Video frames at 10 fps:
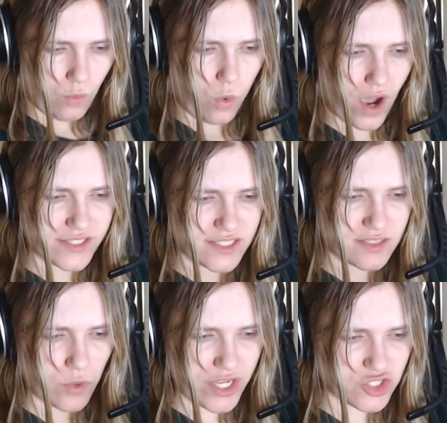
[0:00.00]
What
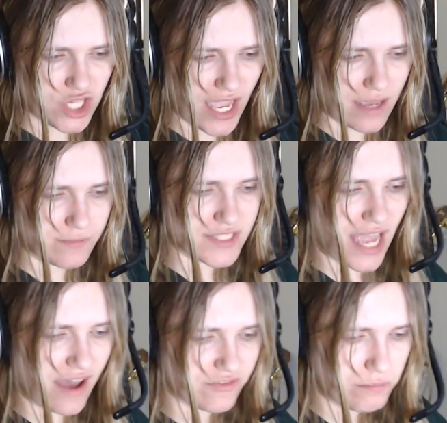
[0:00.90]
Switch games
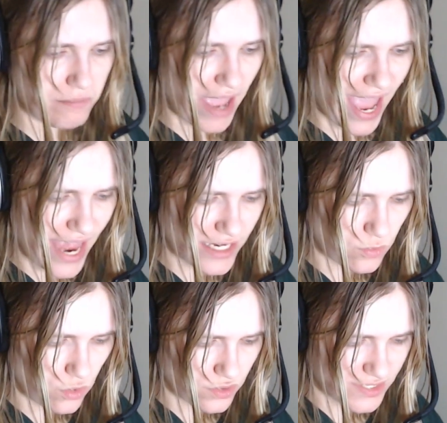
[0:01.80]
have
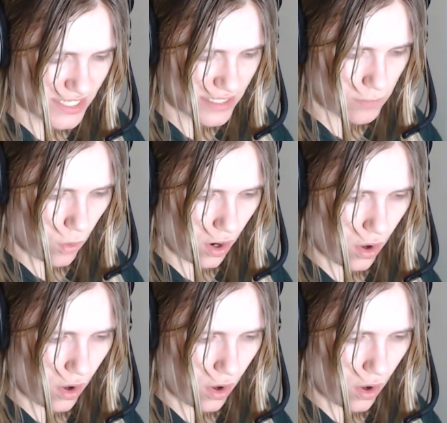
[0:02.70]
manuals anymore?